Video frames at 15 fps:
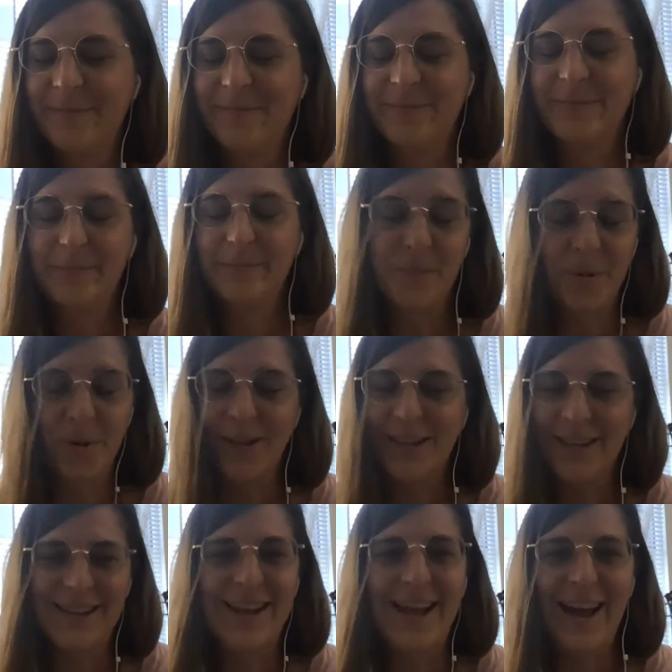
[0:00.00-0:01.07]
More
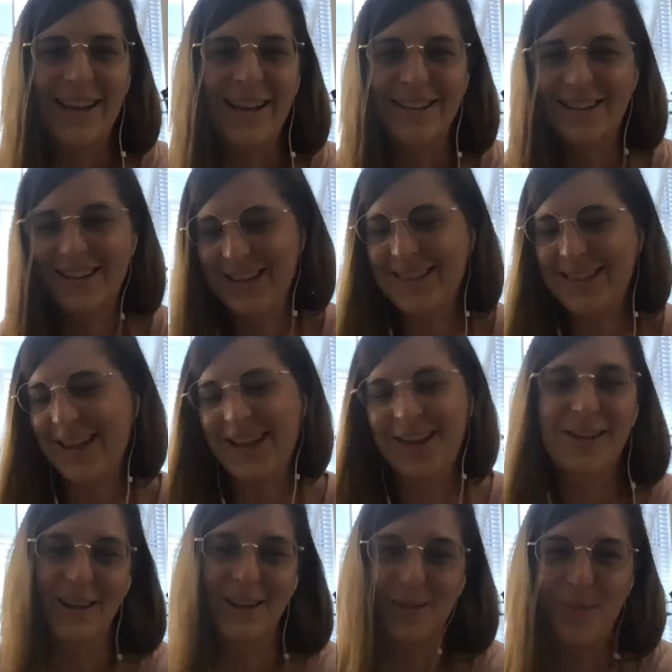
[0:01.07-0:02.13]
than I think I
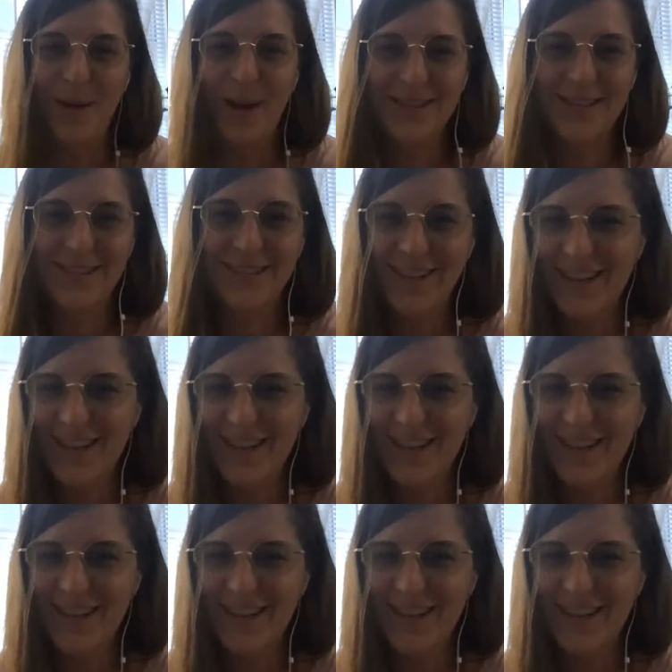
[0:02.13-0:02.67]
could express.